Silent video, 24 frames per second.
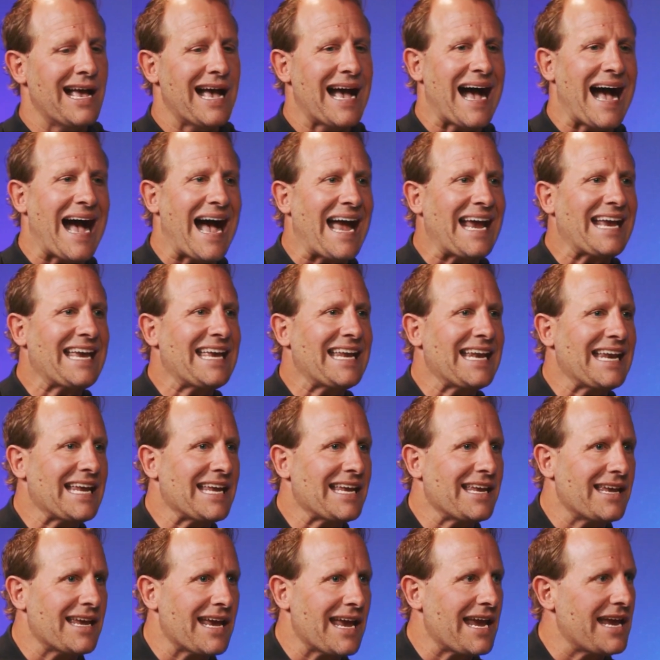I can
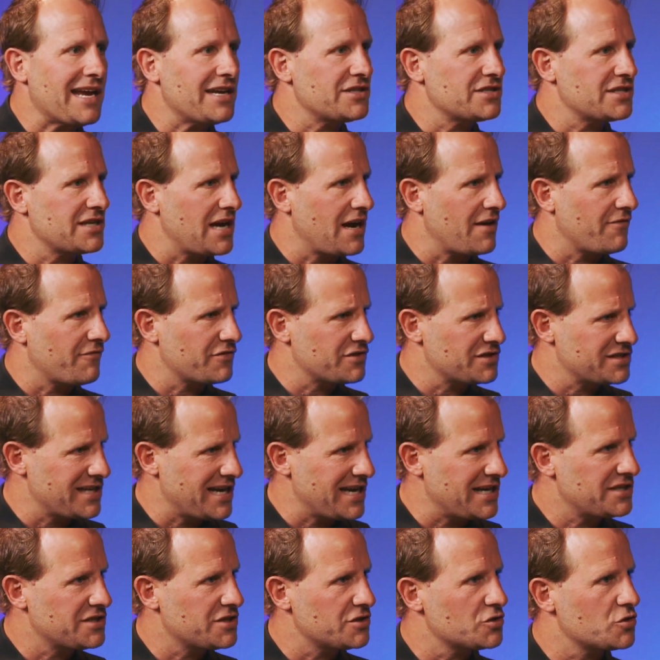engage
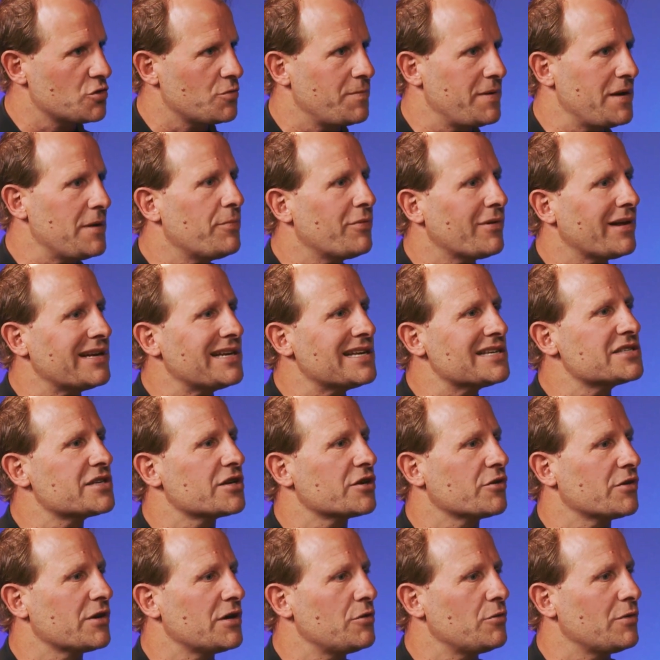conversations with people I
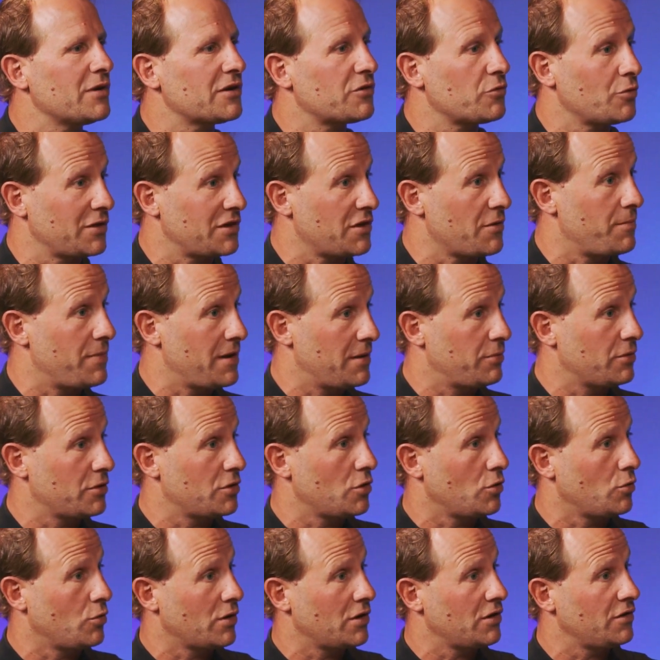disagree with a
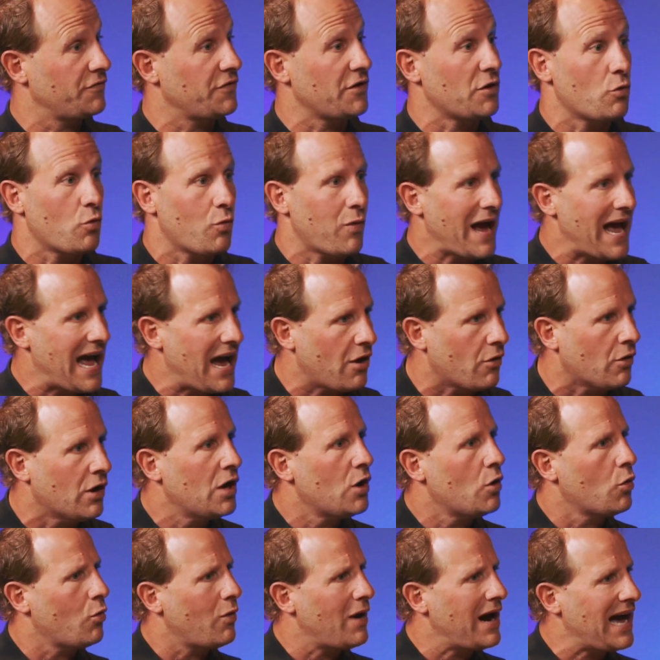biblical worldview. Wow.
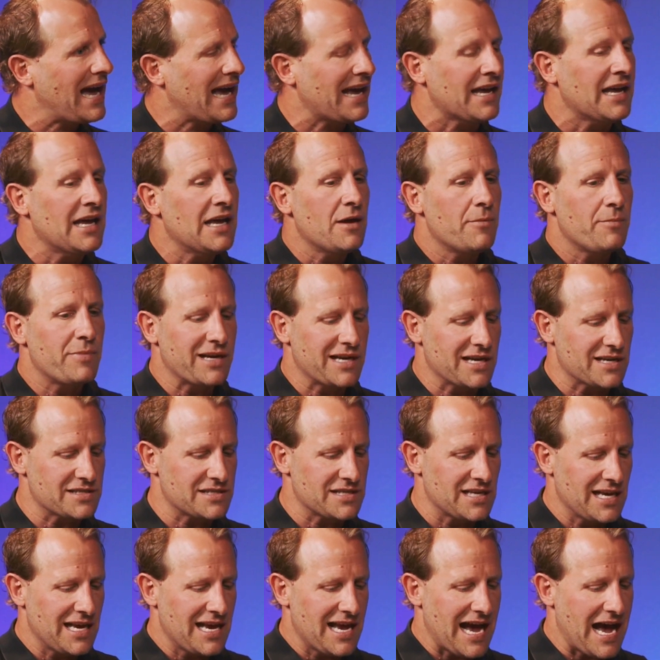Why? Because
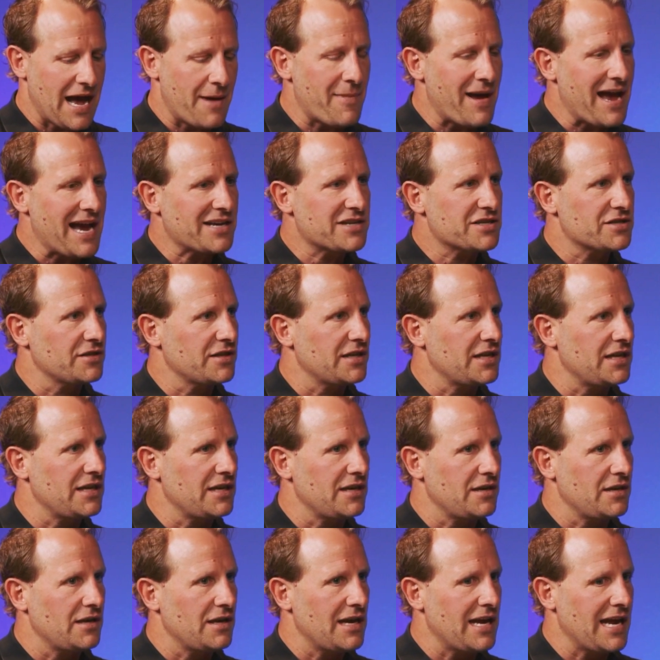I'm
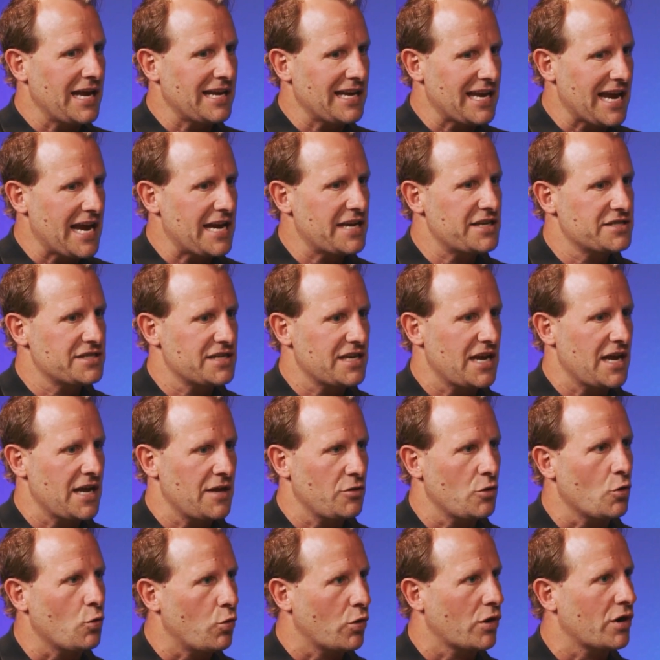actually engaged in
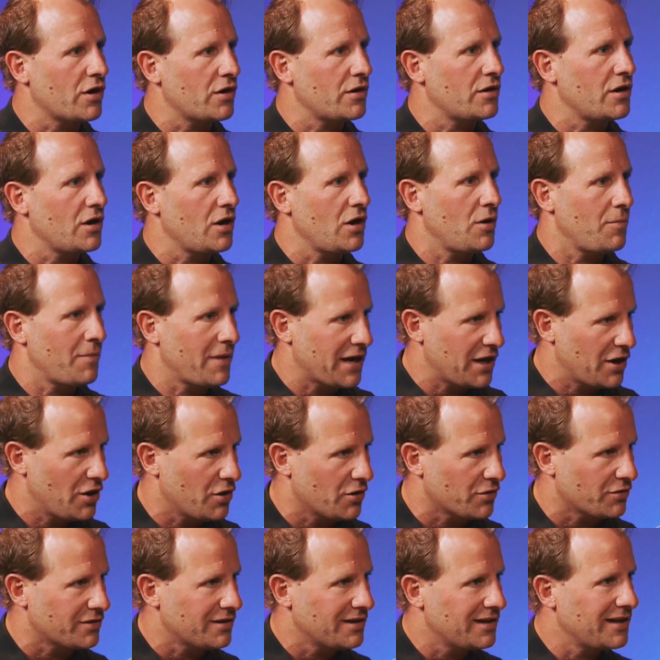the Word on my
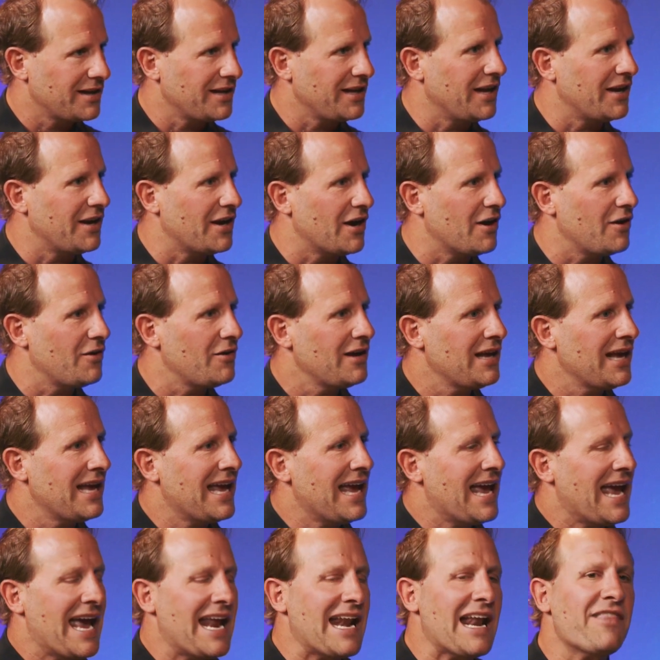own, you know?
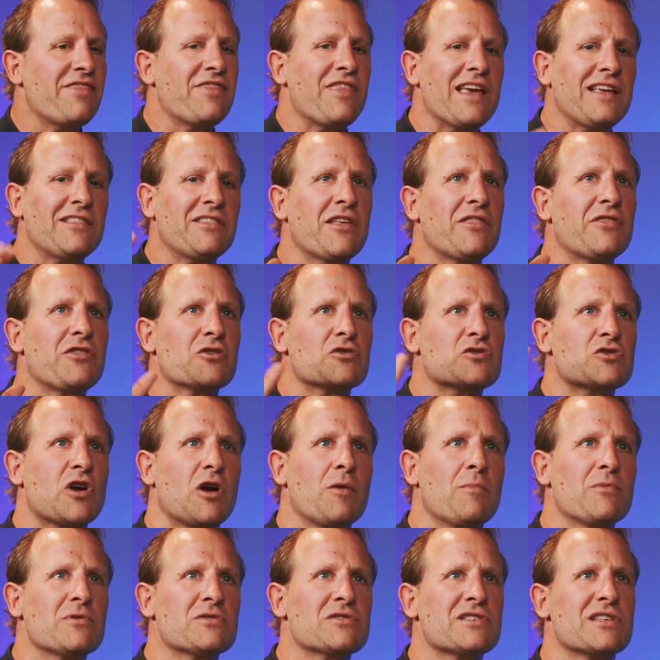And I think that there's
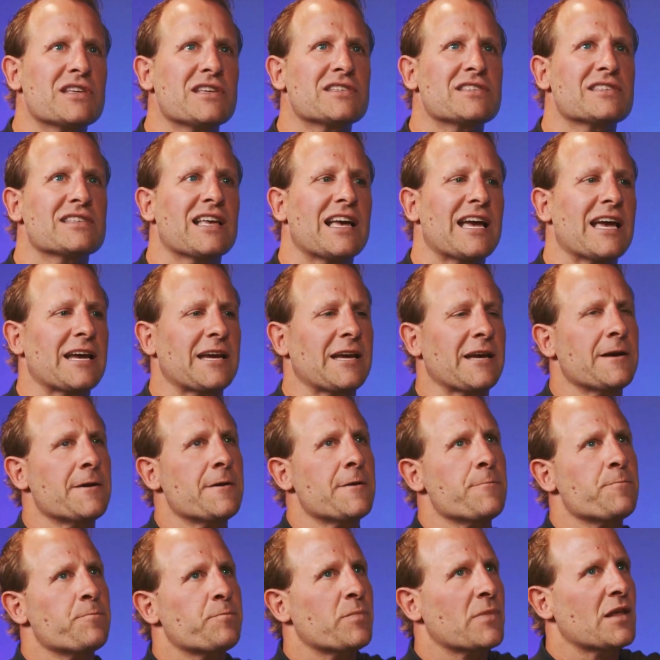almost this, like,
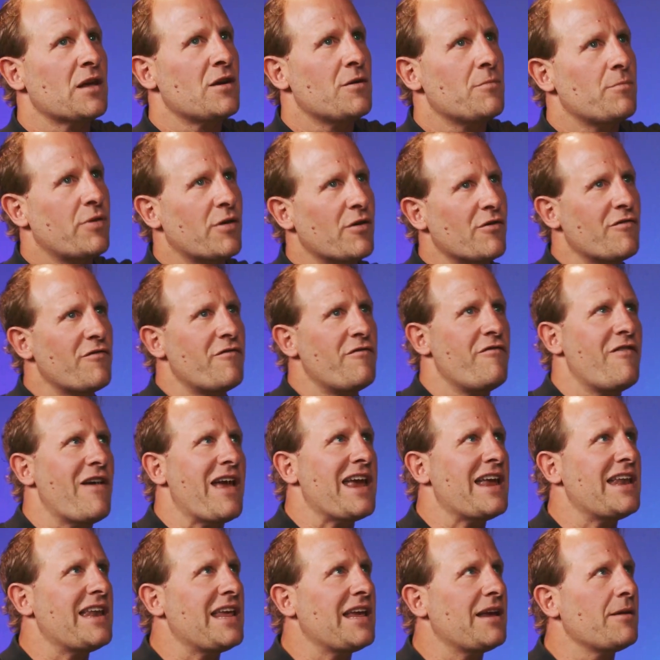
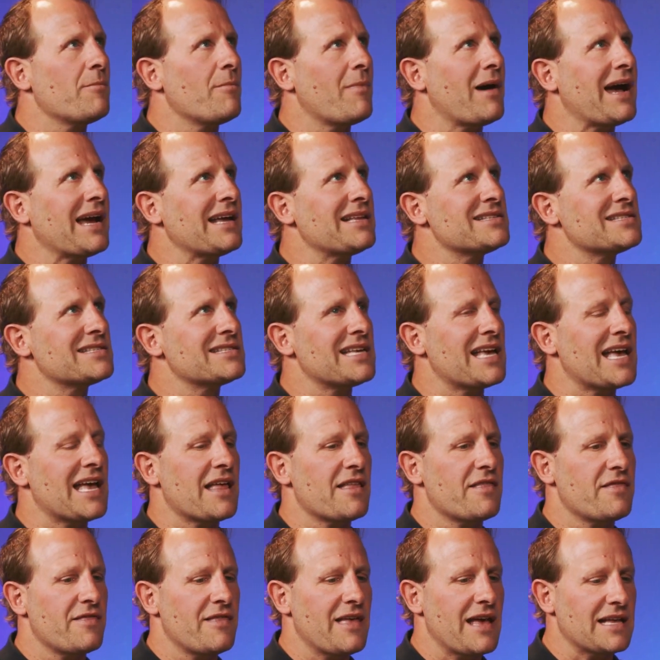pervading mindset
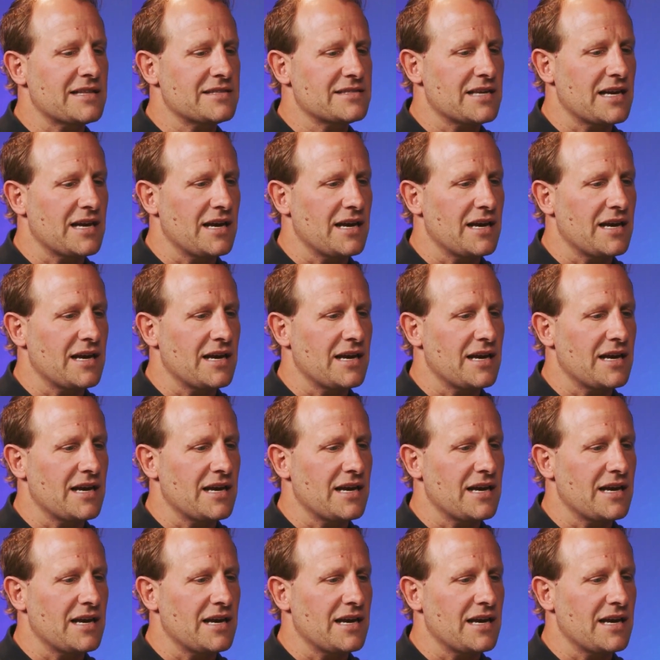that